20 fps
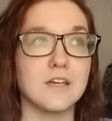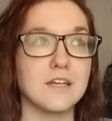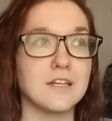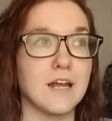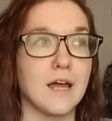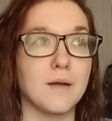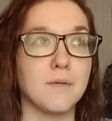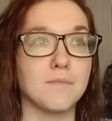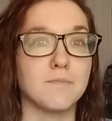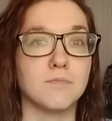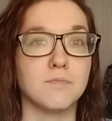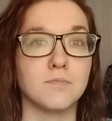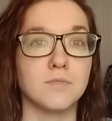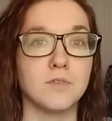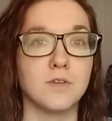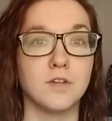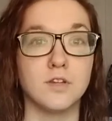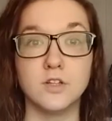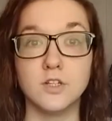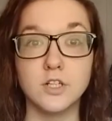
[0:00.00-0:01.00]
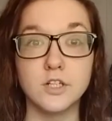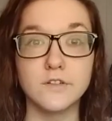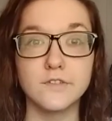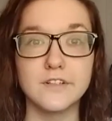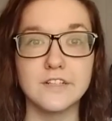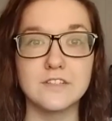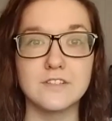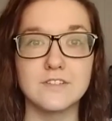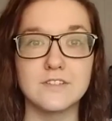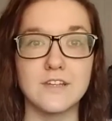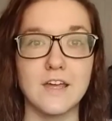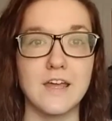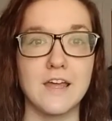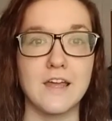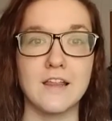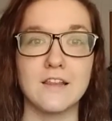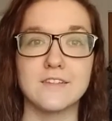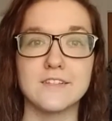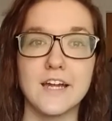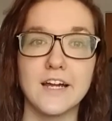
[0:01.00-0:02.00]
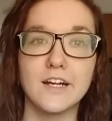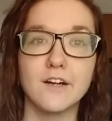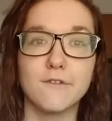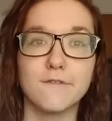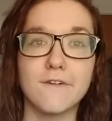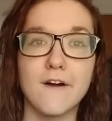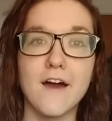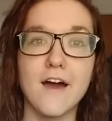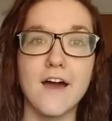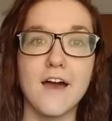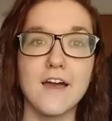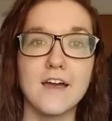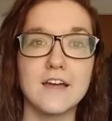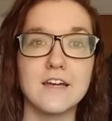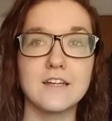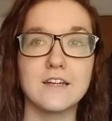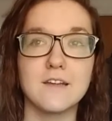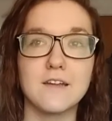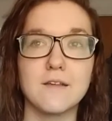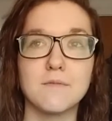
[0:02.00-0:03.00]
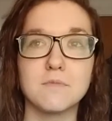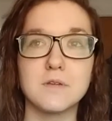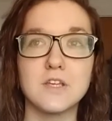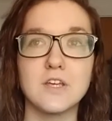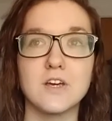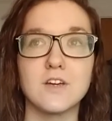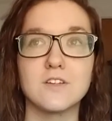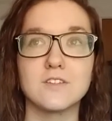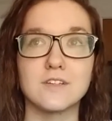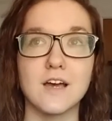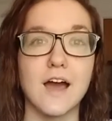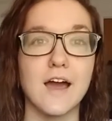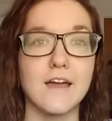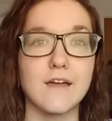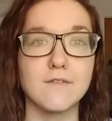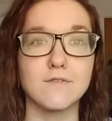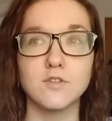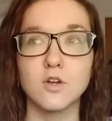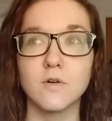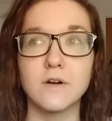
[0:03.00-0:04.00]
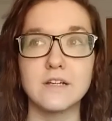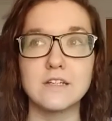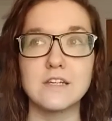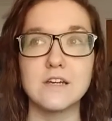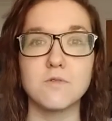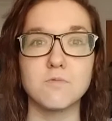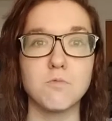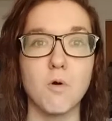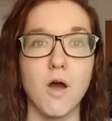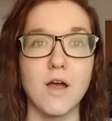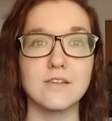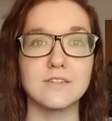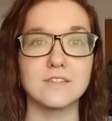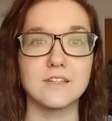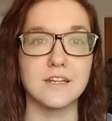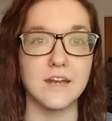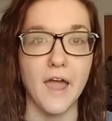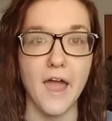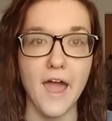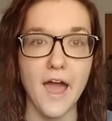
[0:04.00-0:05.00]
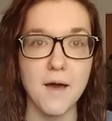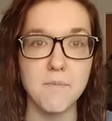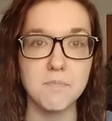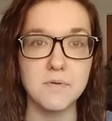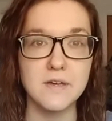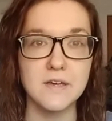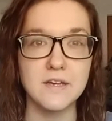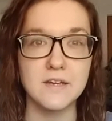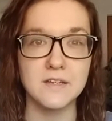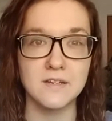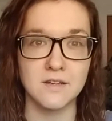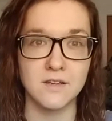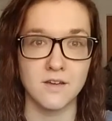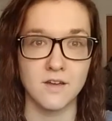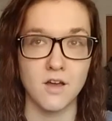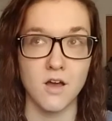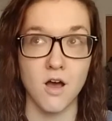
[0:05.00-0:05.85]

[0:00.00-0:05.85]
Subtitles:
I'm nervous and terrified because I have no idea what's going to happen.